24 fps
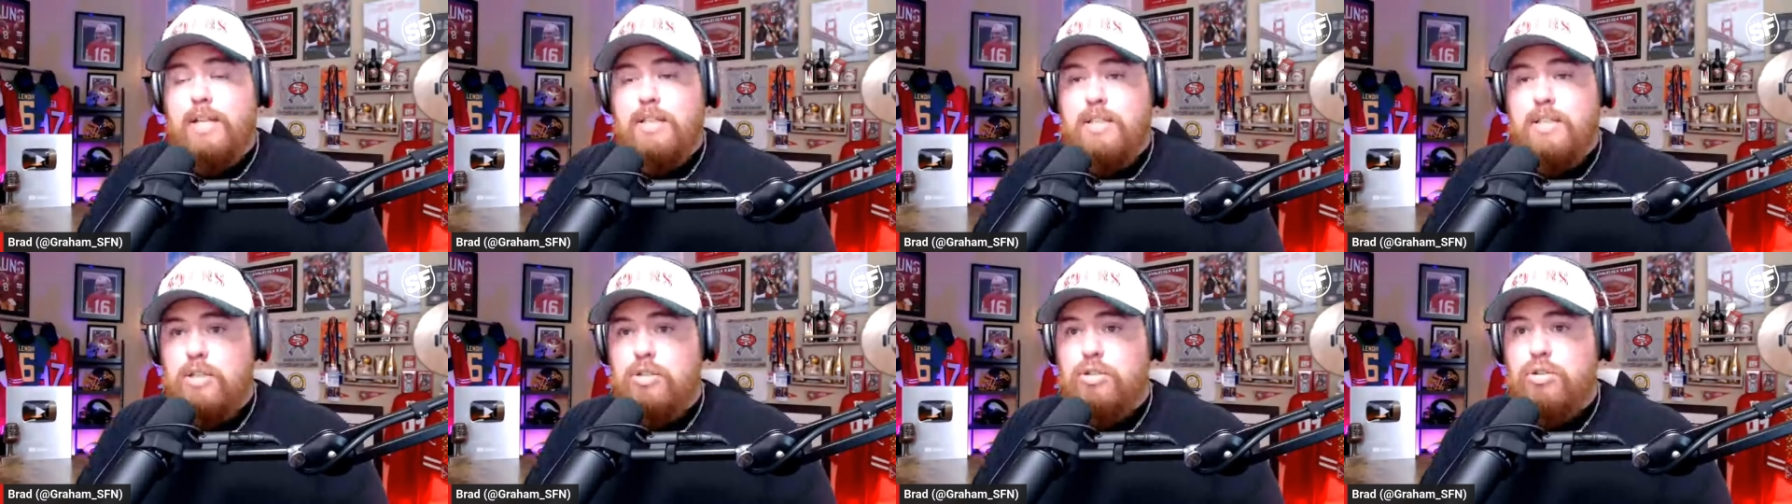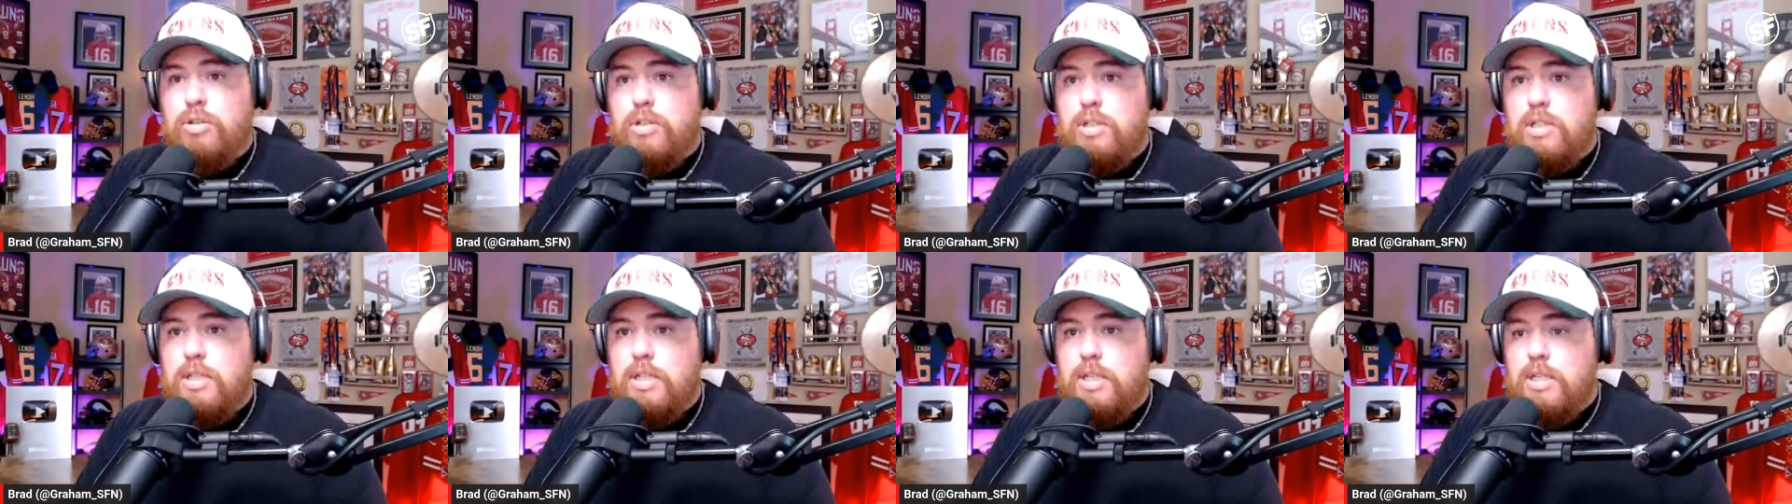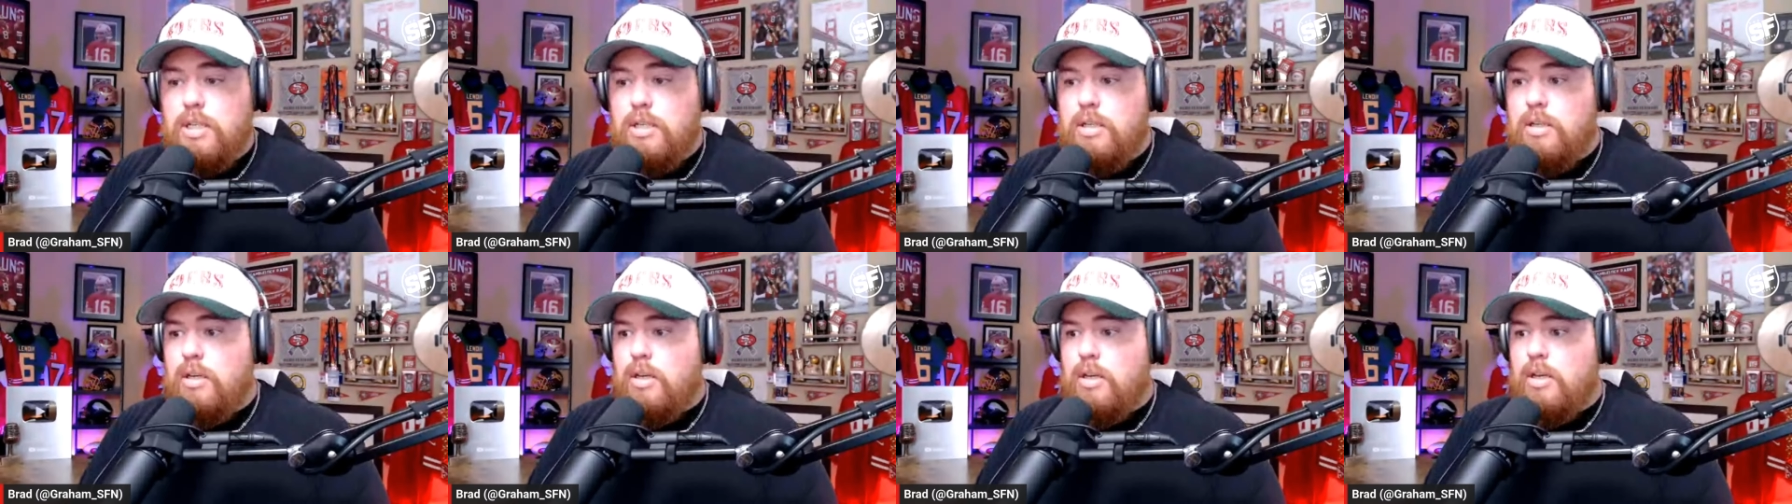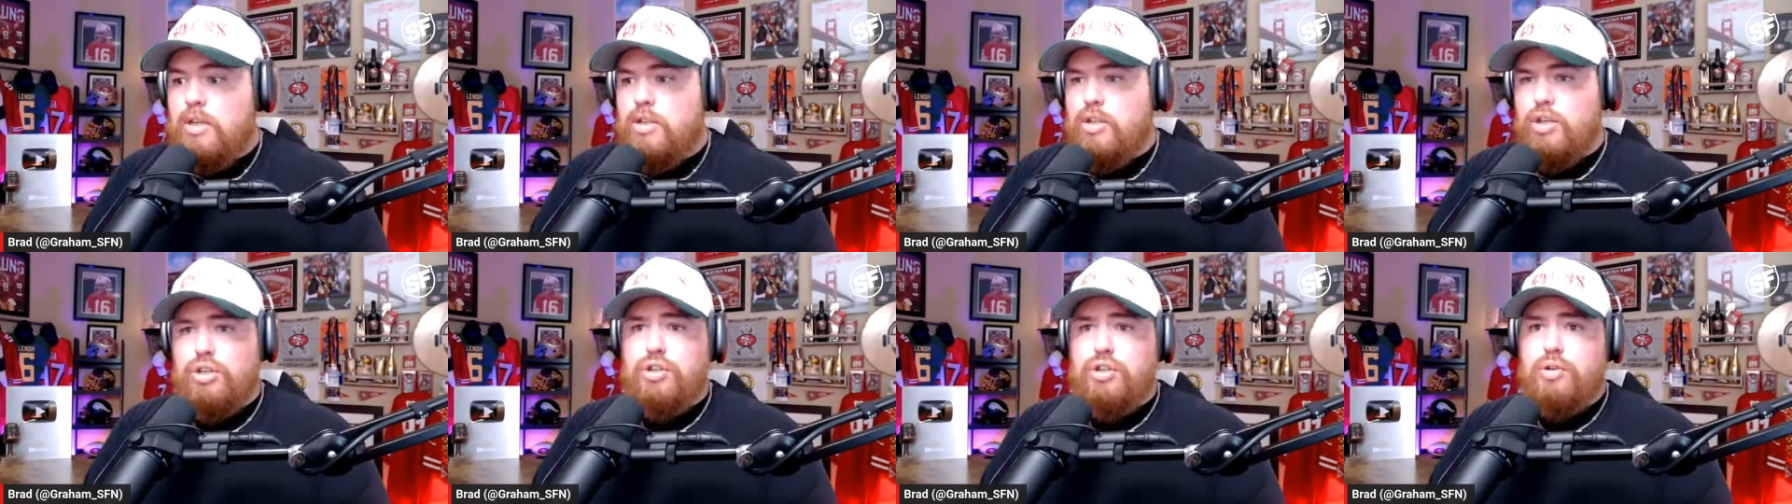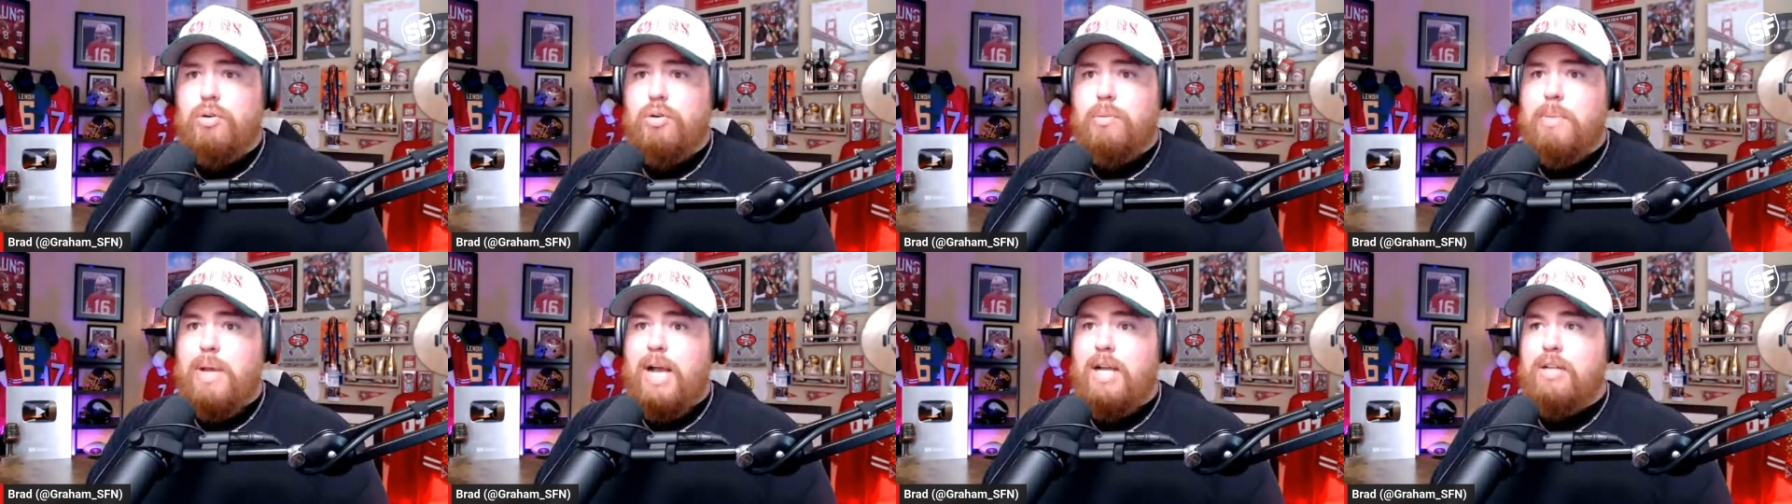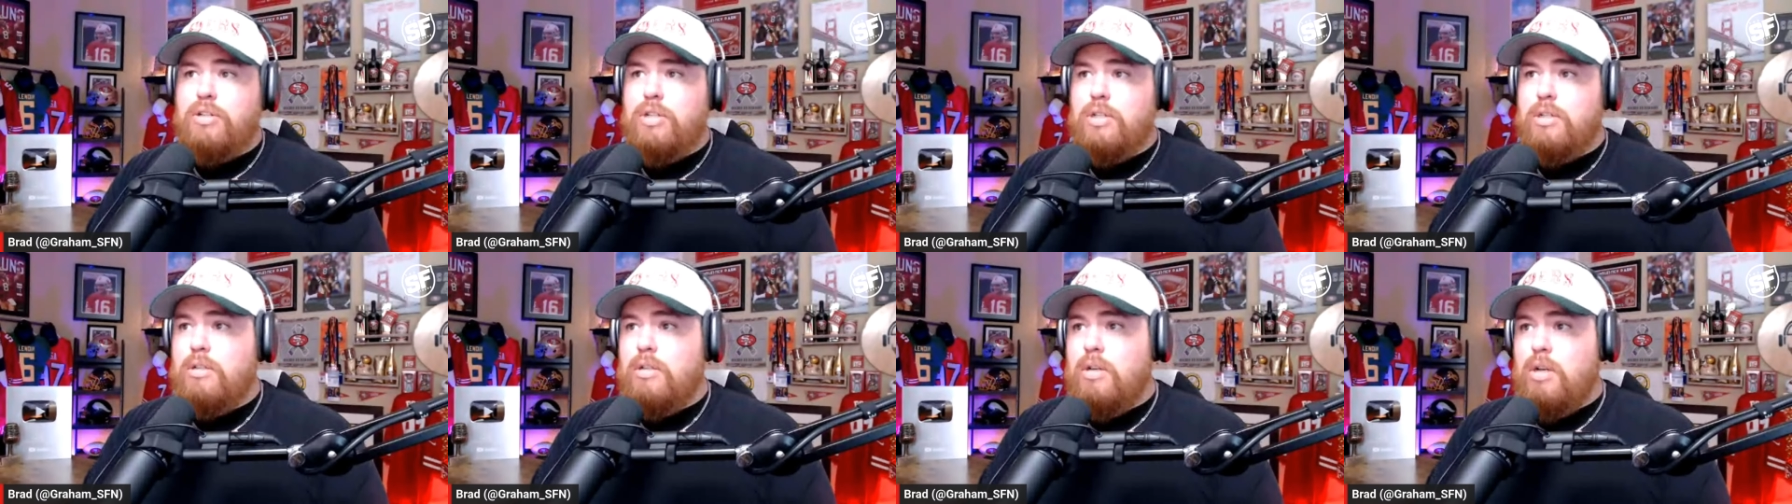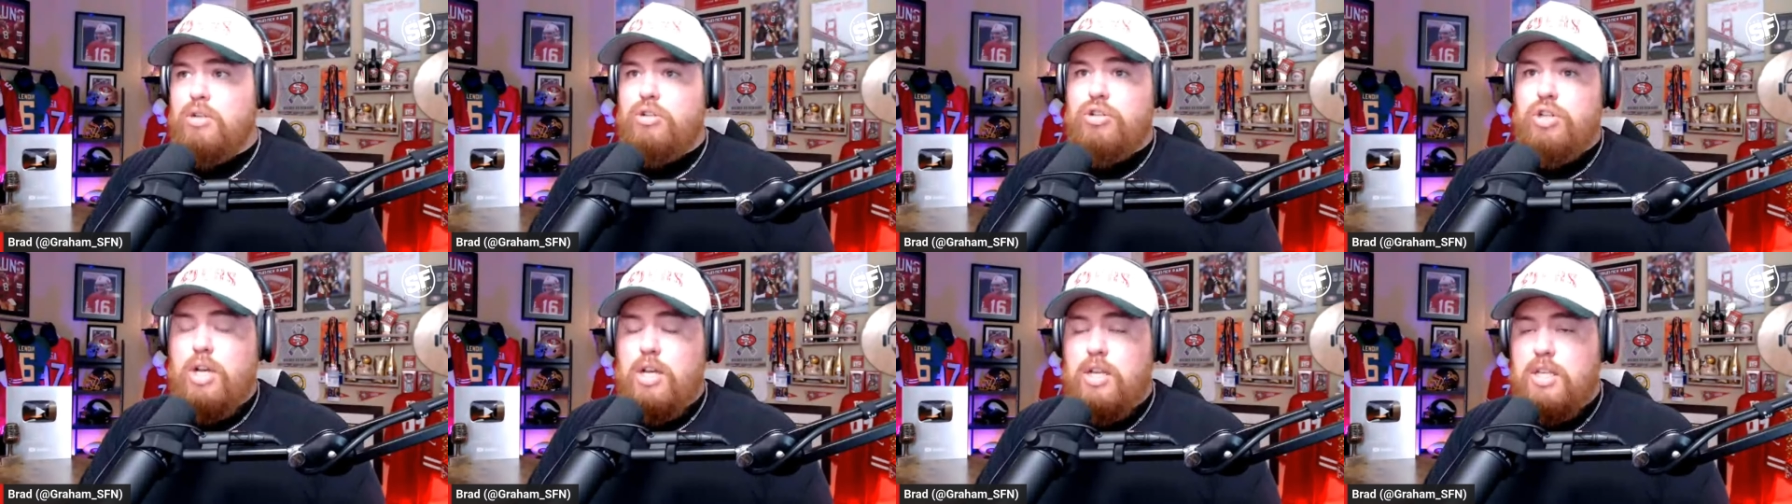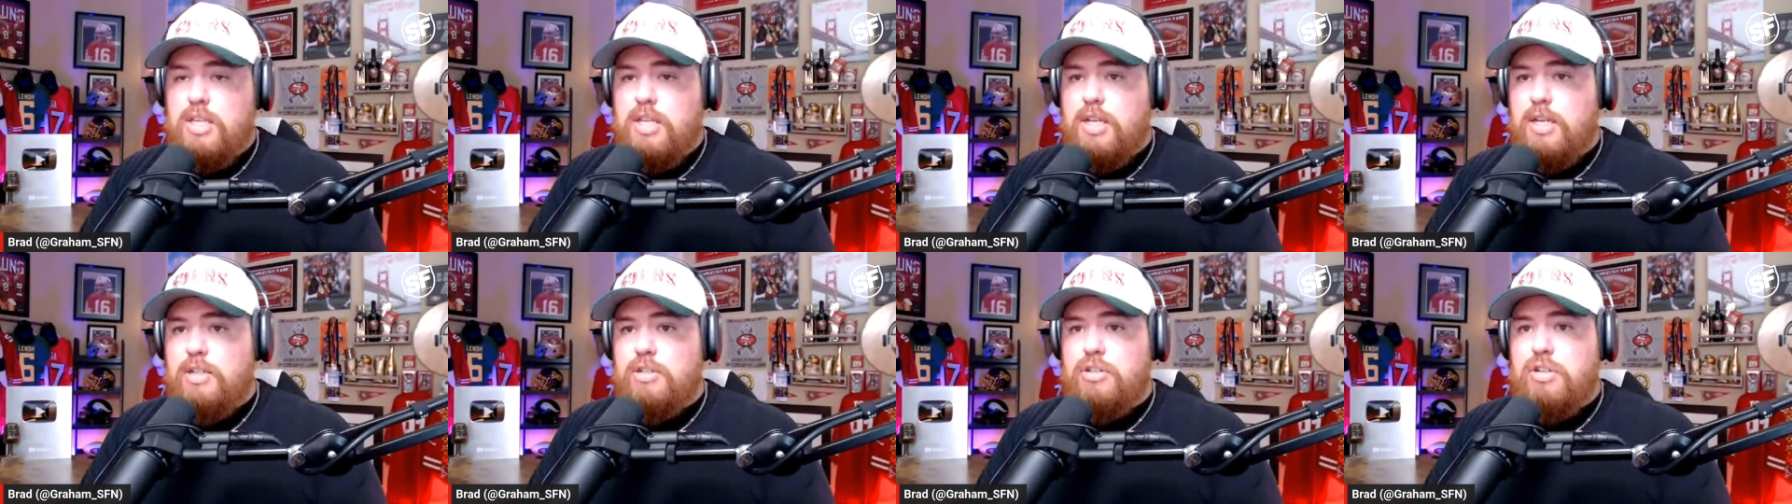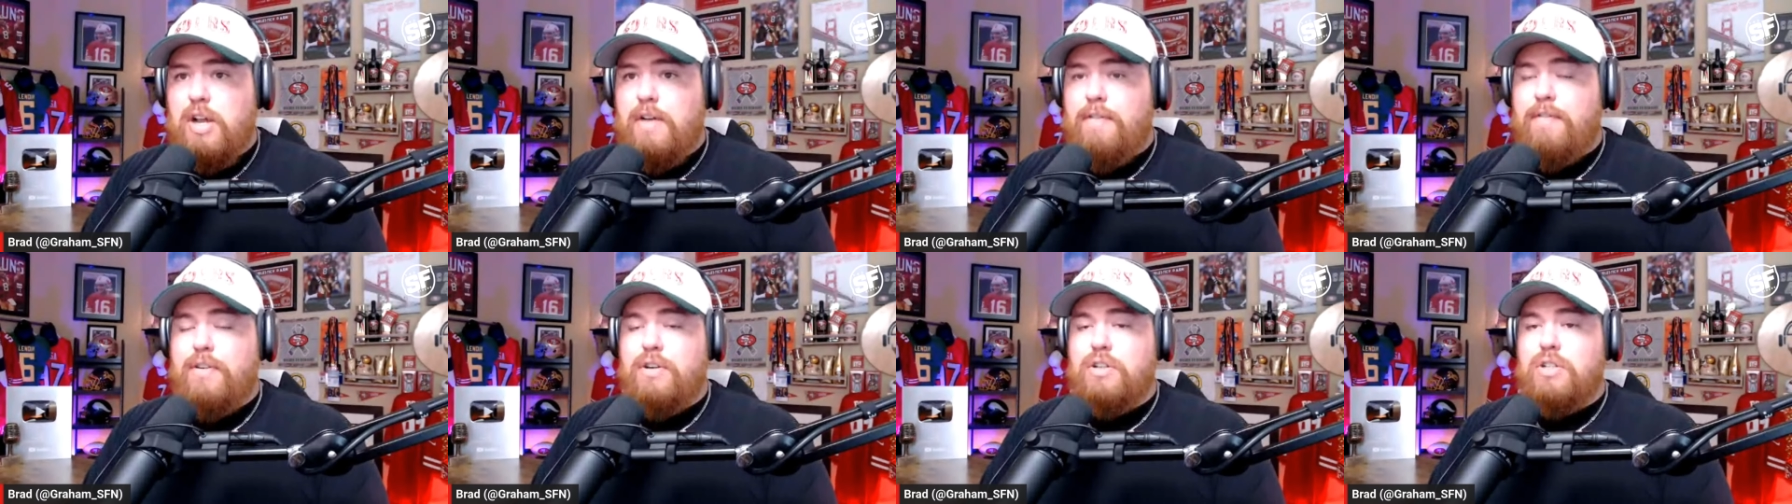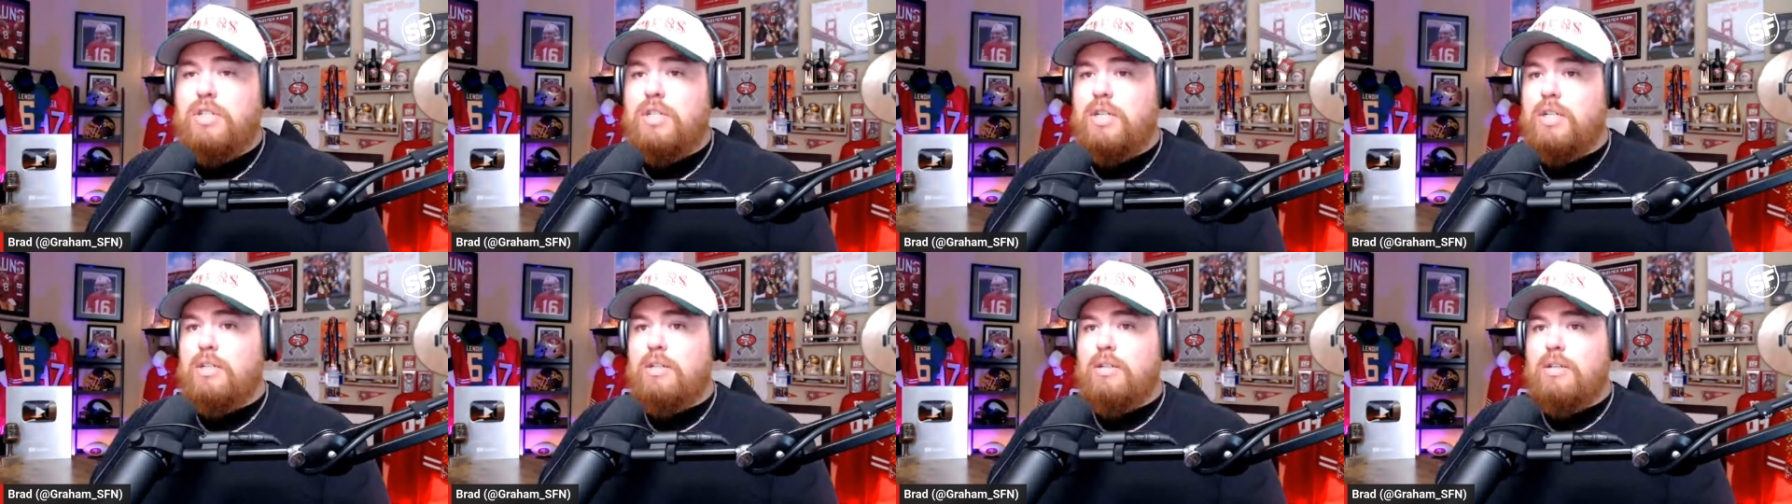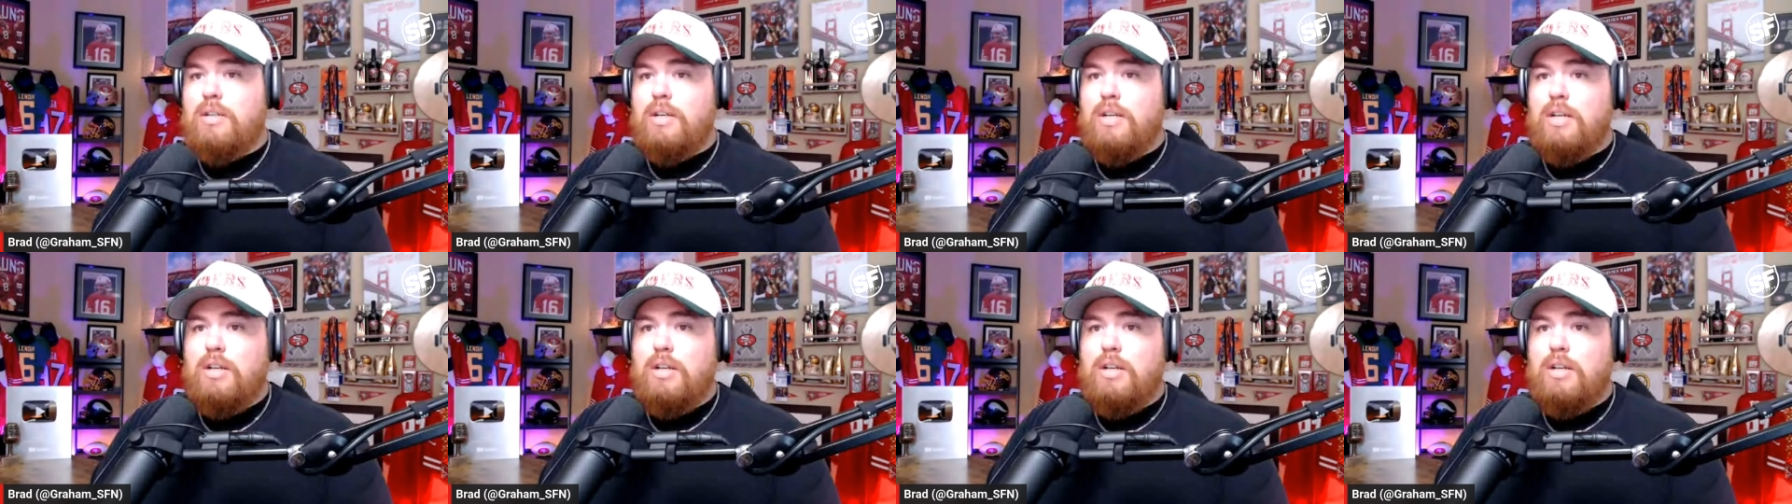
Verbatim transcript: interesting. Could you imagine Justin Jefferson,